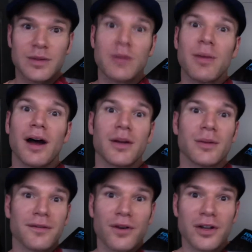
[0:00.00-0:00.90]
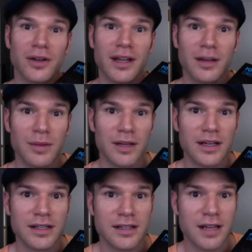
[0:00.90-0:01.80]
me about it before you eat it,
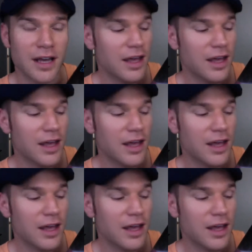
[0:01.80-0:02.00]
because